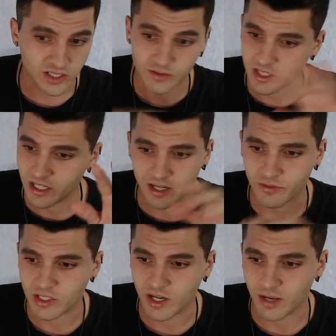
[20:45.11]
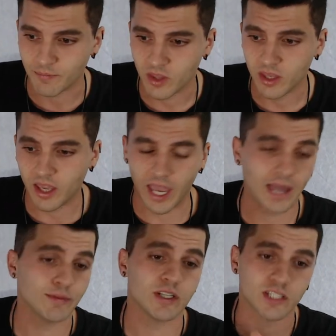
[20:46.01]
I've said it every time.
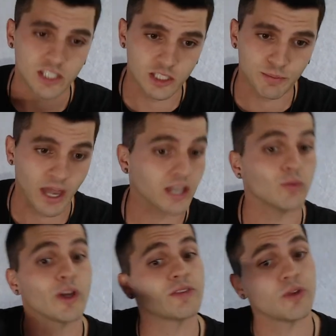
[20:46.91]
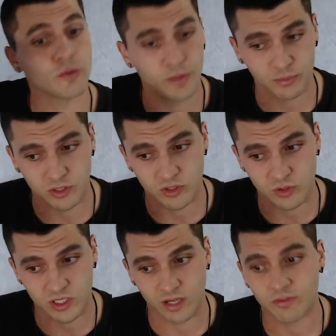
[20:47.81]
Amazon sits back and waits for other people to do
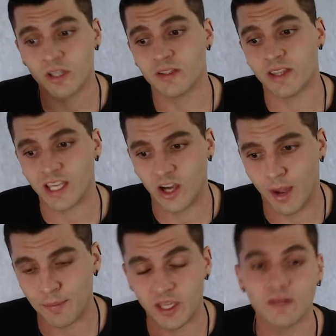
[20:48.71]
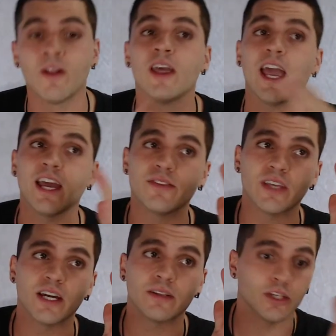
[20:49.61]
stuff, then they copy it, and
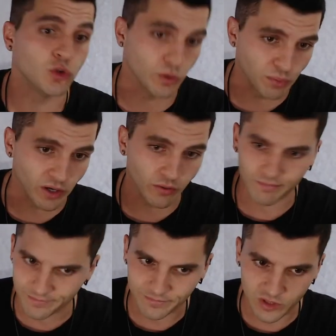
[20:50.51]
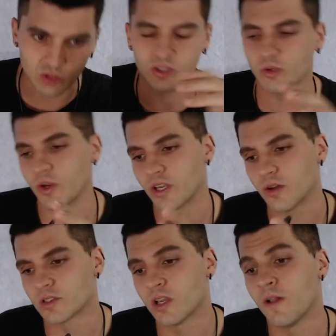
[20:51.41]
then they do it better. Usually the way it
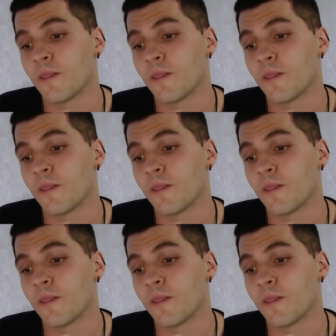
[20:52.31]
goes.